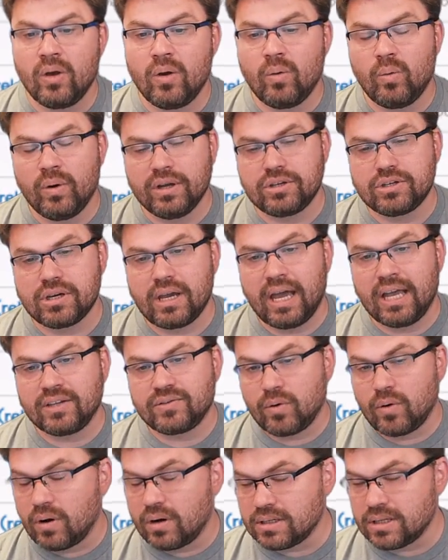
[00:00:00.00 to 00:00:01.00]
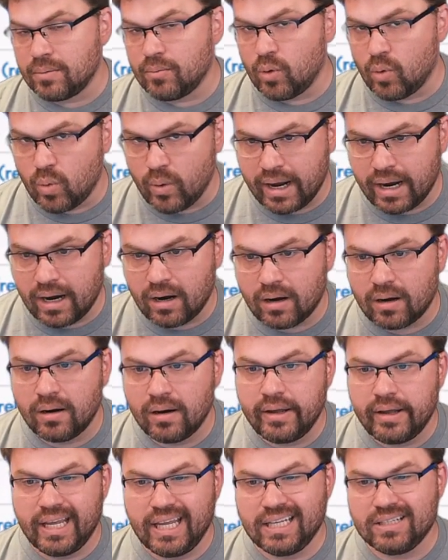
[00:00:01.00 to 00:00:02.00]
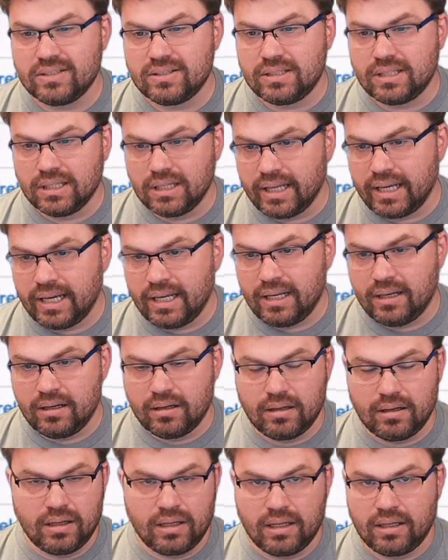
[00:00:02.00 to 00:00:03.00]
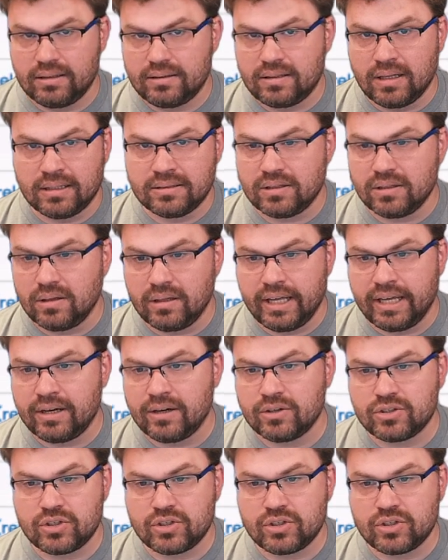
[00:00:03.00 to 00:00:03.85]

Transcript: which, as far as I'm aware, is delayed uh, until later.